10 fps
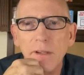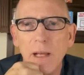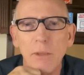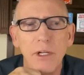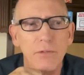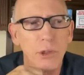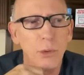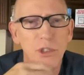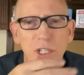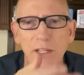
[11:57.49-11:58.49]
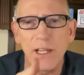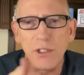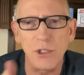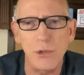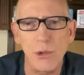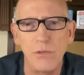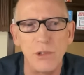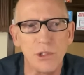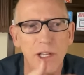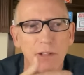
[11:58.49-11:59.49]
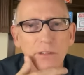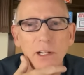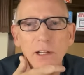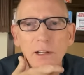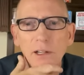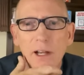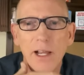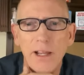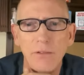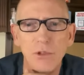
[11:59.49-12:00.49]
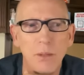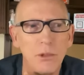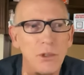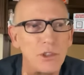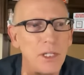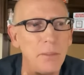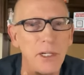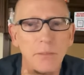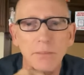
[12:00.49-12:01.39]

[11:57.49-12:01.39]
How many of you would say that's true of yourself? I have trouble sleeping.